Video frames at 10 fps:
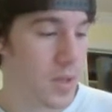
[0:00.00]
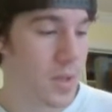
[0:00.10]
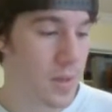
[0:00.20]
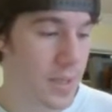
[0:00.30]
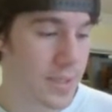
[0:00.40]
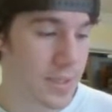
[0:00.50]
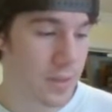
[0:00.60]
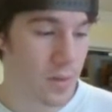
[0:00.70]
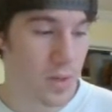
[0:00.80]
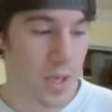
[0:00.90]
Let's
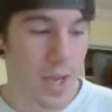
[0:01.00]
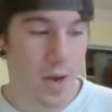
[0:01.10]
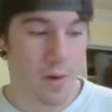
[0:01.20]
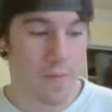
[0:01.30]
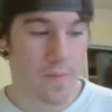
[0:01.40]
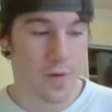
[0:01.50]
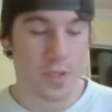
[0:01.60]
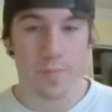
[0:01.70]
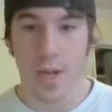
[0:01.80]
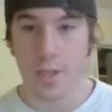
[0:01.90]
look at our
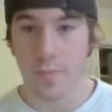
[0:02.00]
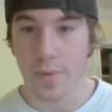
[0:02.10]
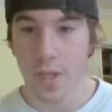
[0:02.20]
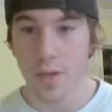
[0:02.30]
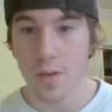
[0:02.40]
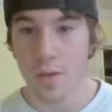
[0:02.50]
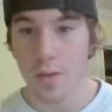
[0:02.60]
first matchup here.